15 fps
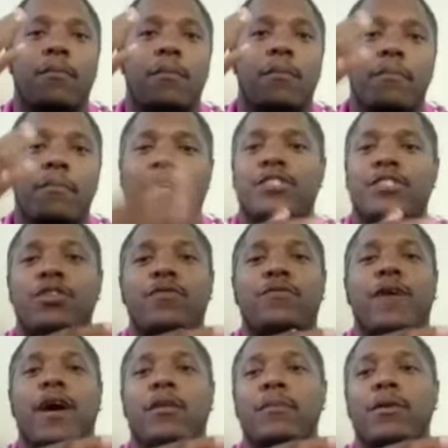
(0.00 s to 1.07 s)
Make sure you
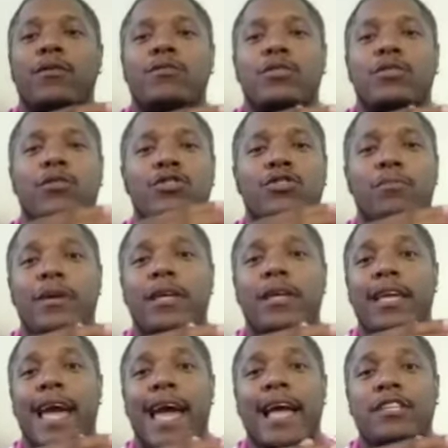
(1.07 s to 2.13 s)
follow me on social
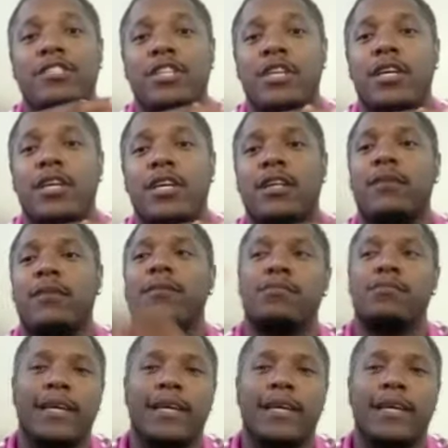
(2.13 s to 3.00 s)
media at Gene Clemens.